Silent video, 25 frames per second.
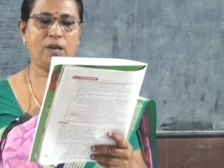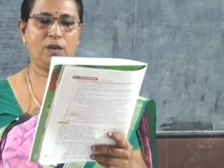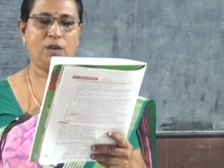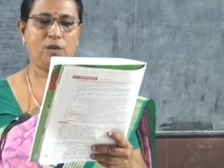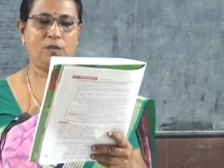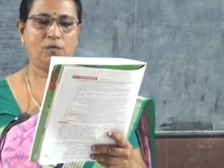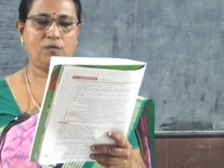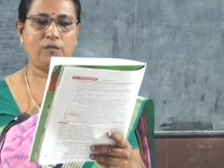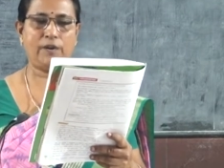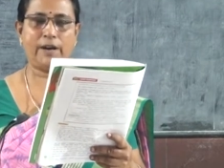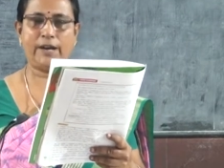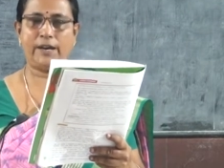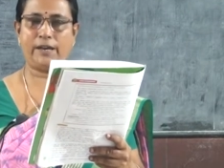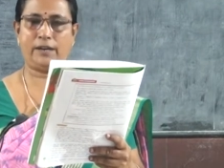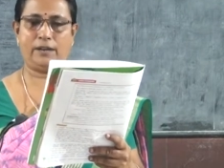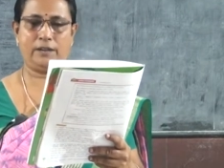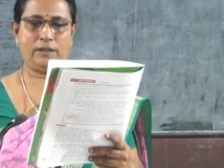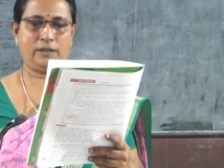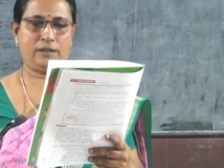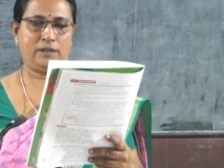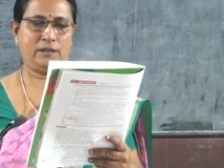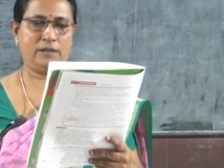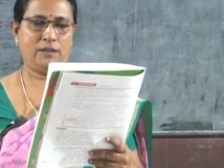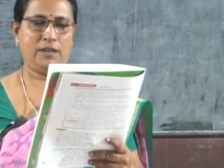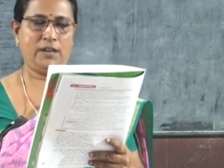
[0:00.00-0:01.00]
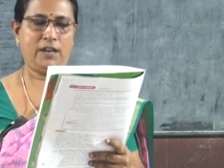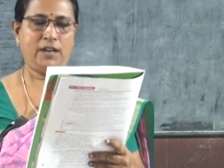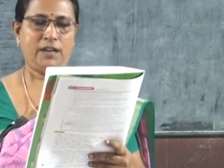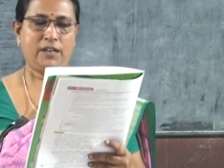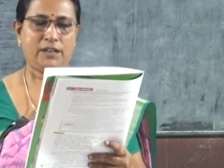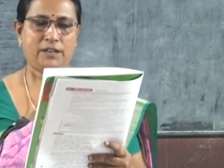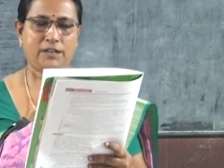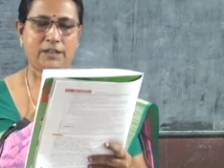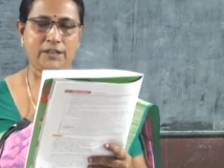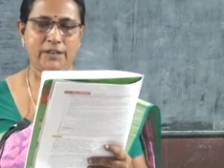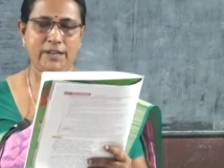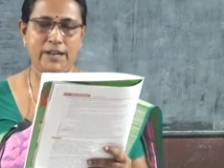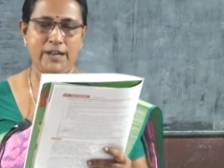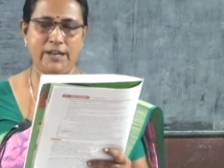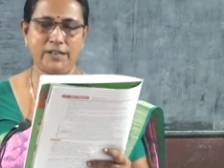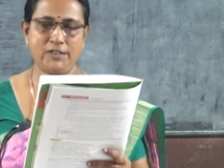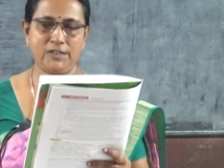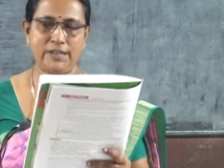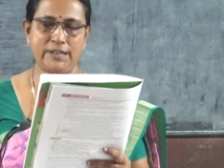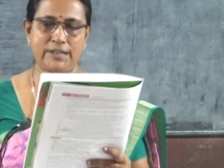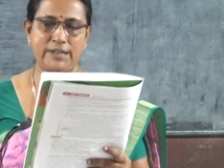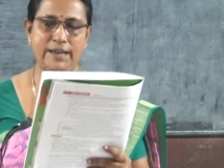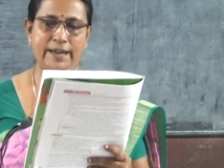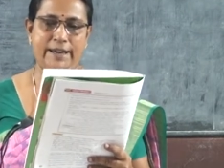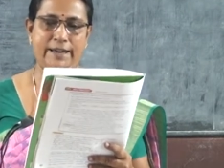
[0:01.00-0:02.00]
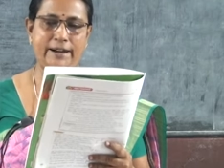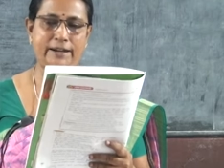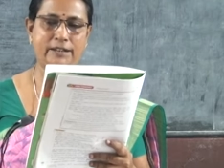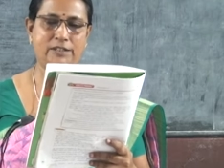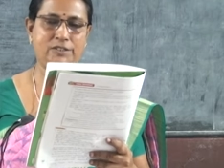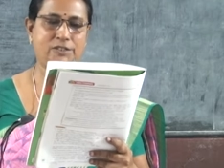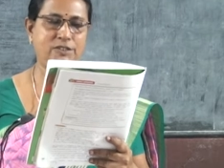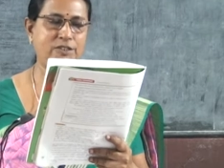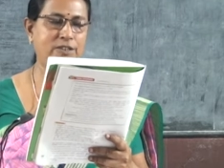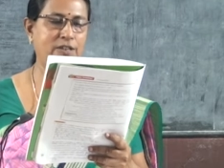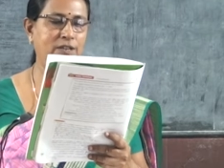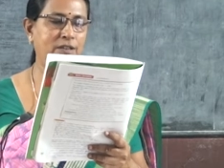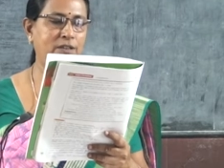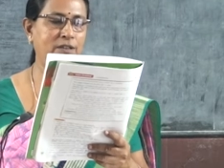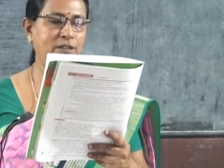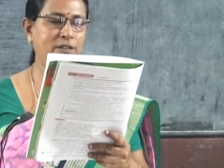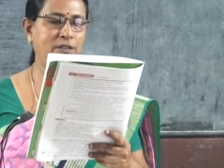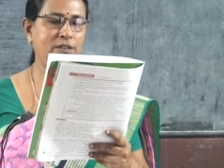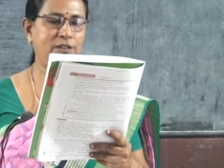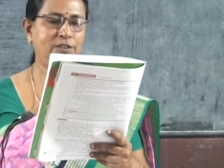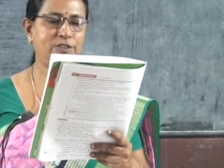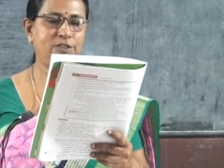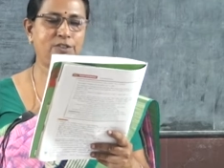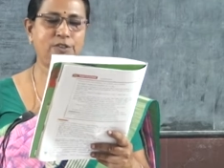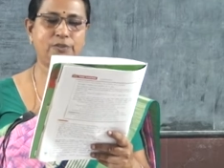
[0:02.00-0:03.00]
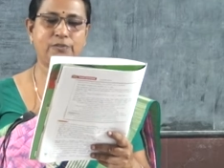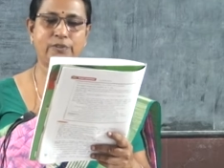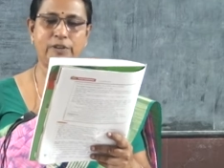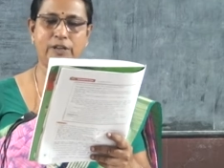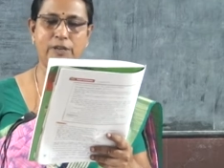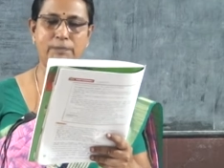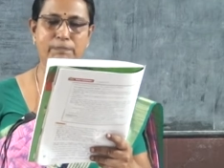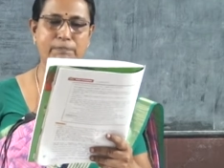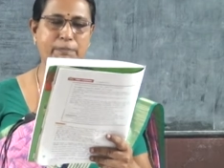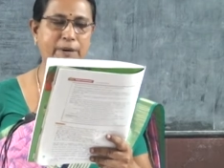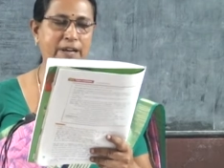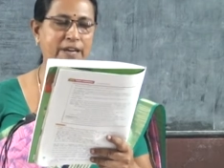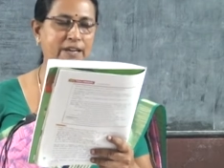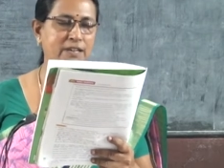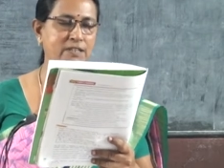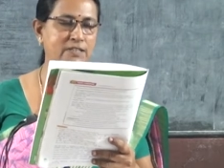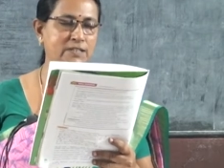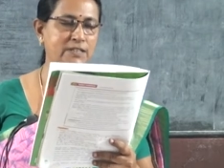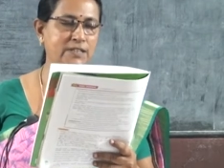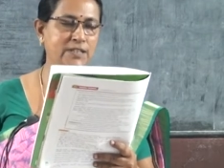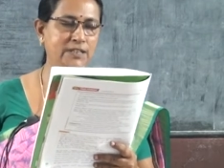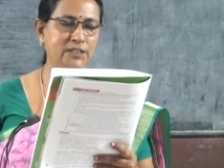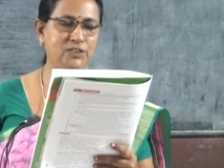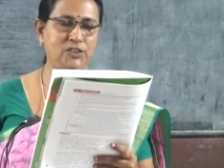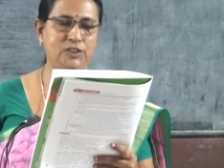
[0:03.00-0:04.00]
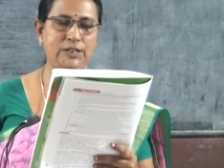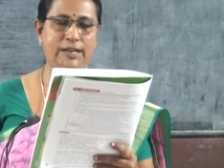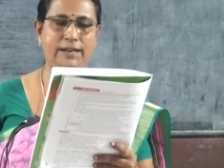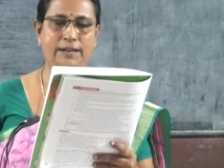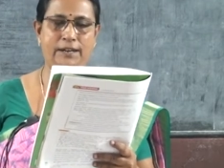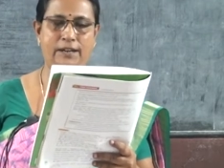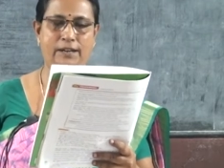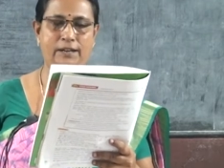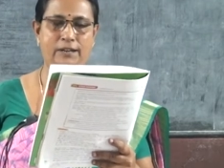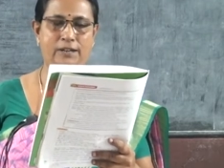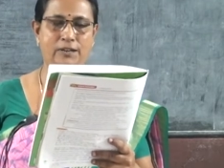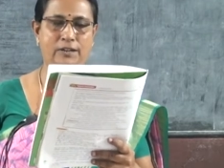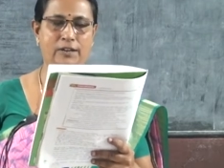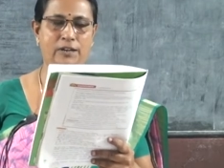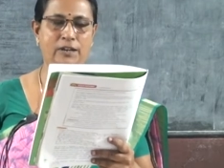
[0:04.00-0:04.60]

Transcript: Why? Create a character to replace the child.